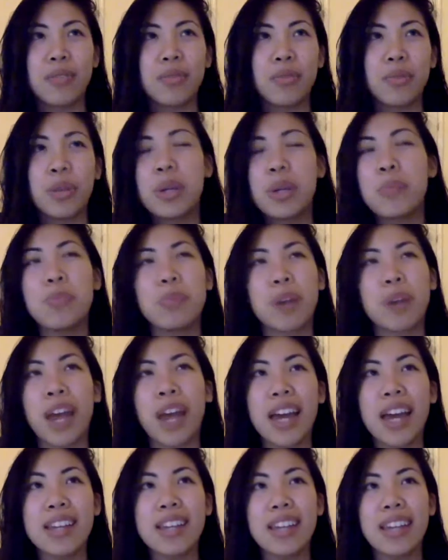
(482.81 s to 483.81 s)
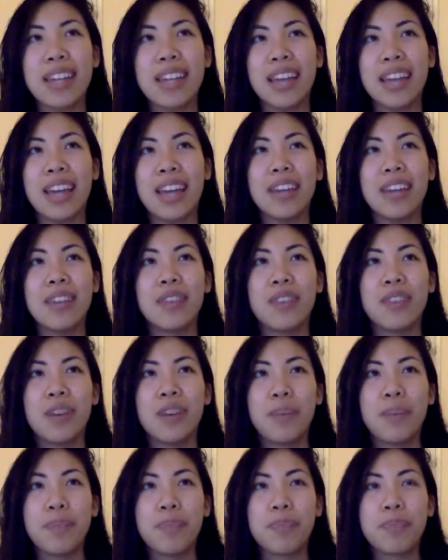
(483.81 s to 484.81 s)
rebrand and kind of
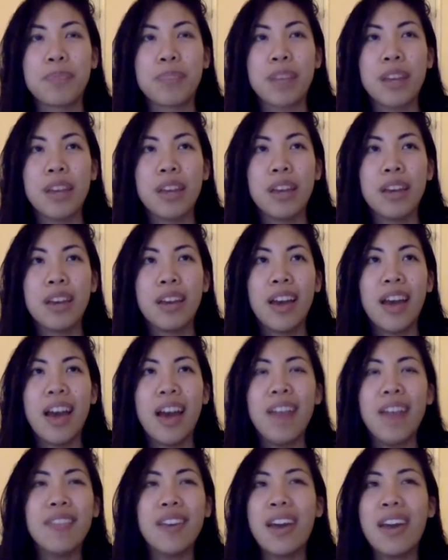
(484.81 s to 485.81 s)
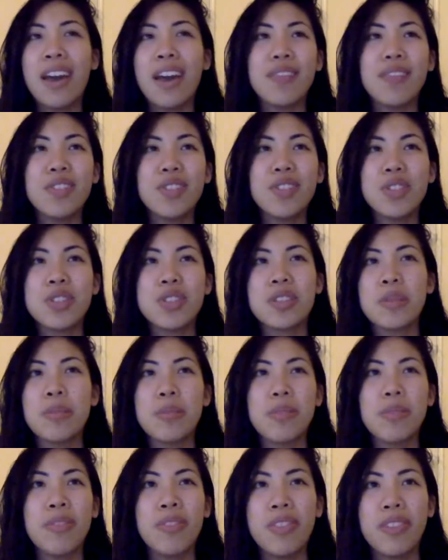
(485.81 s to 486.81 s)
have just some
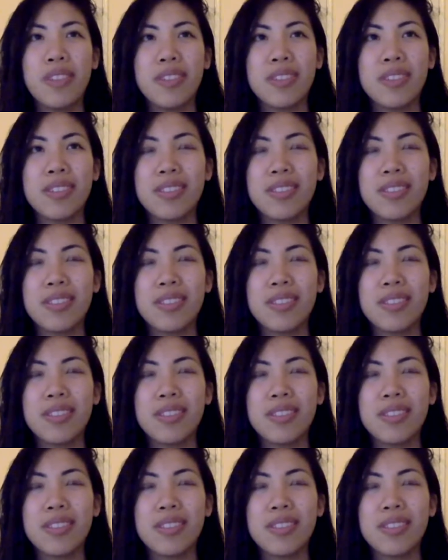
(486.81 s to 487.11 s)
of the